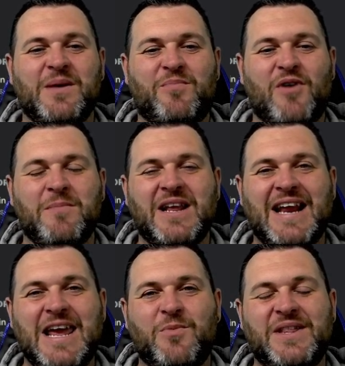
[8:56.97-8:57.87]
the Premier
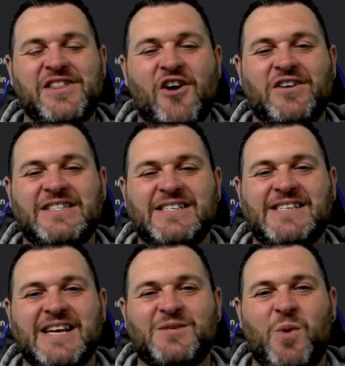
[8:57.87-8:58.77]
League with
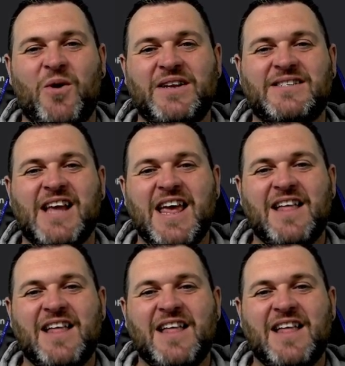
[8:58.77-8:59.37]
96 points.